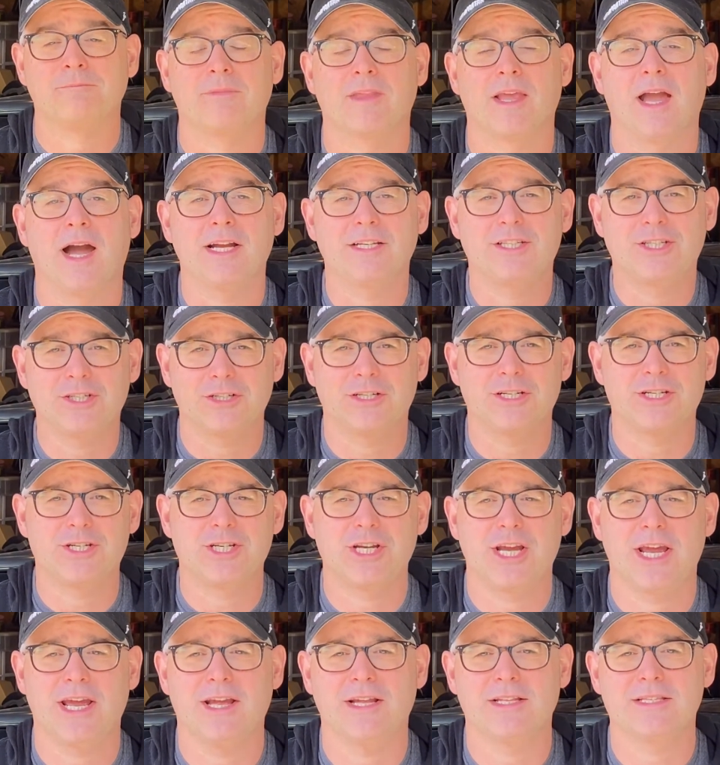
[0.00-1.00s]
I took a
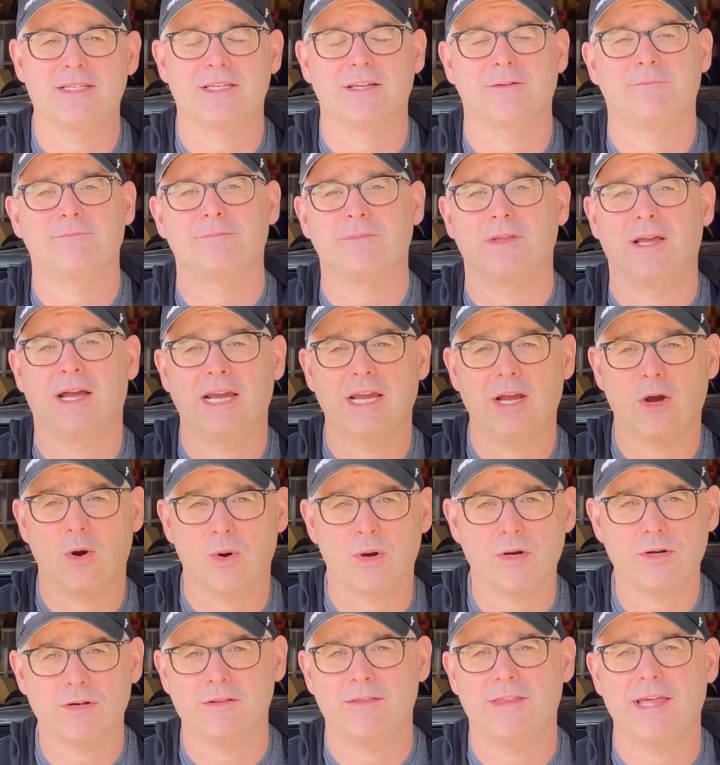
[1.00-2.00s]
chance, I
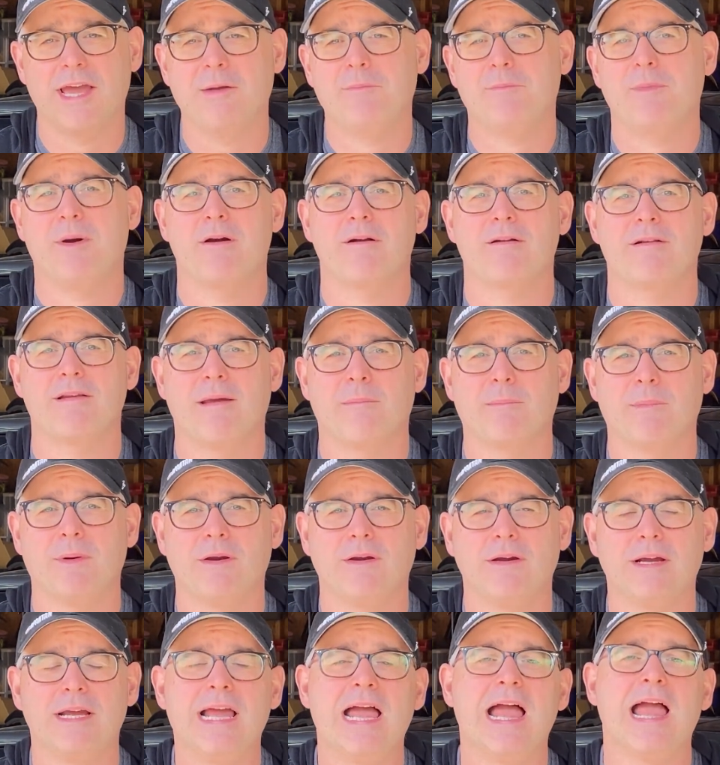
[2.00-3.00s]
ordered that part number,
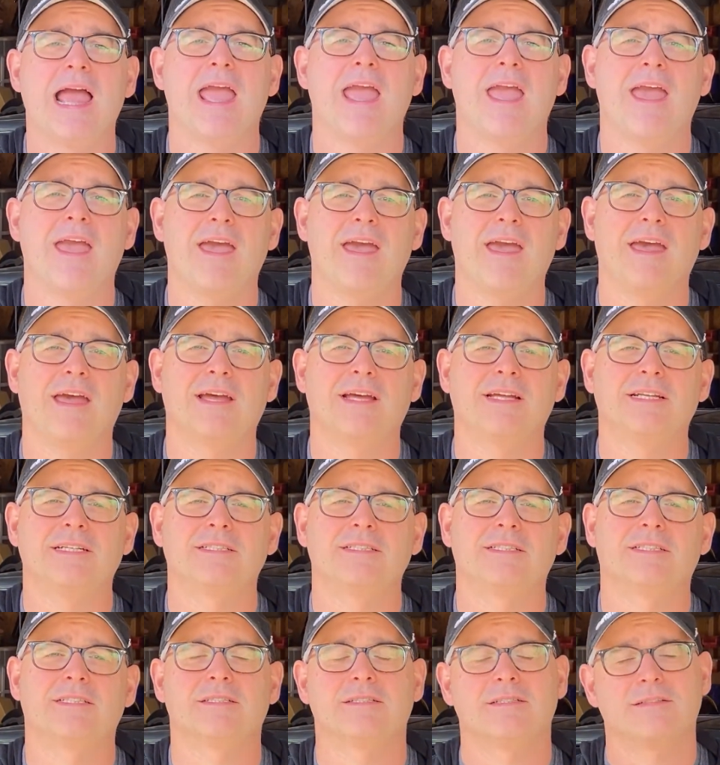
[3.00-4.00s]

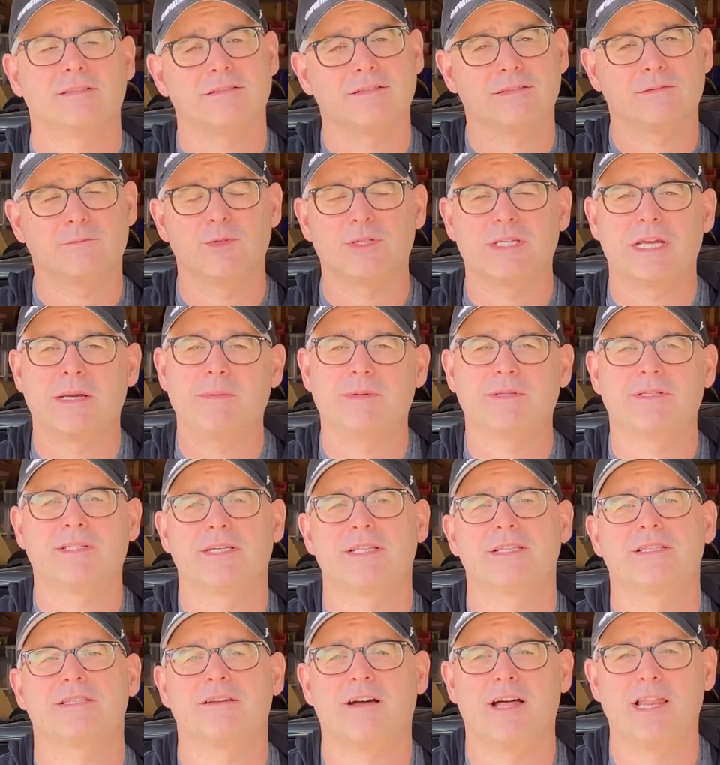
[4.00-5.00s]
and was able to
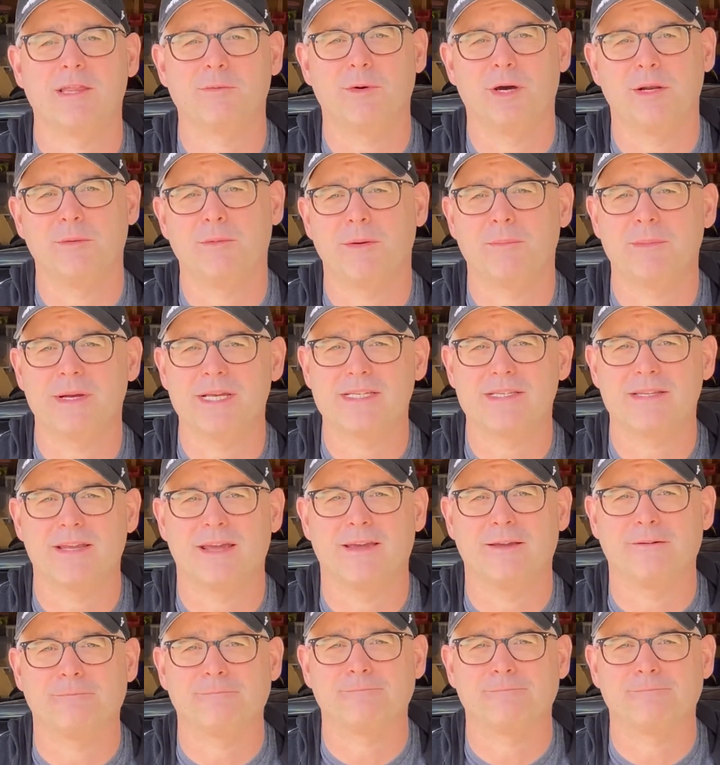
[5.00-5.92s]
install them on my Mustang.